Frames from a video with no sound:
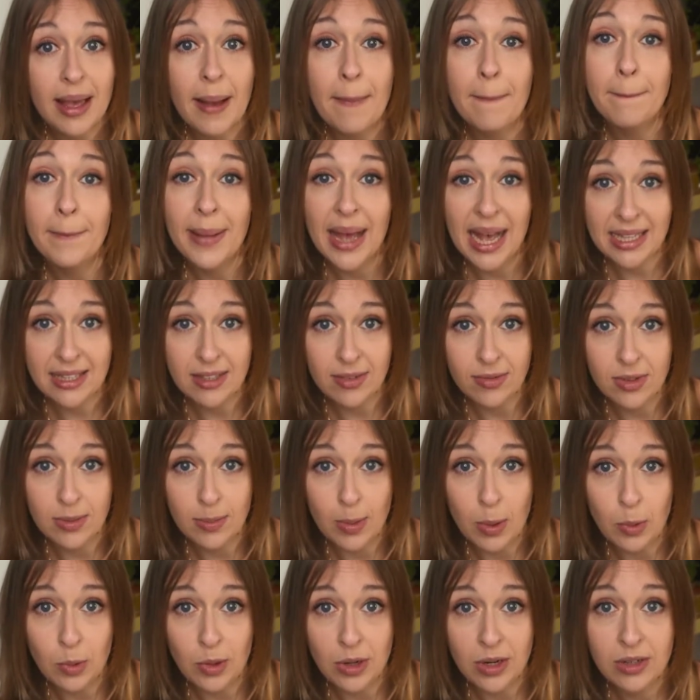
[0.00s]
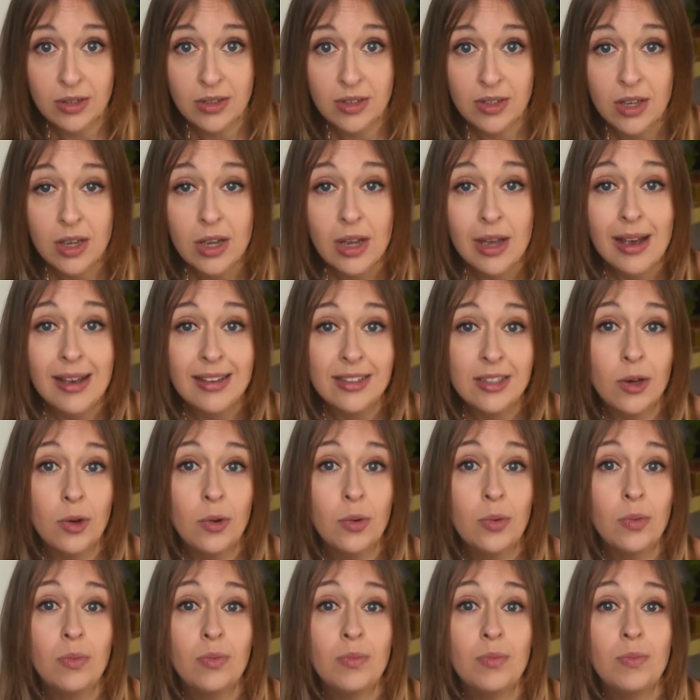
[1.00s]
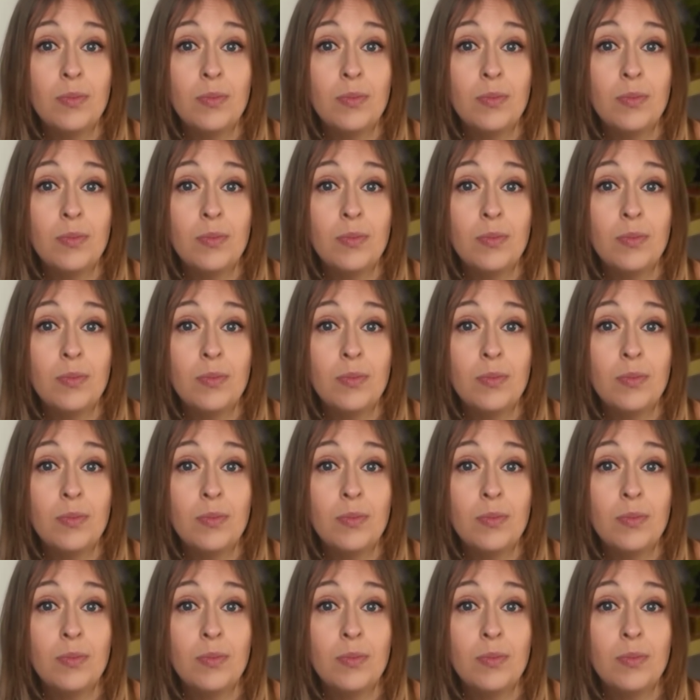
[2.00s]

and passive smokers. So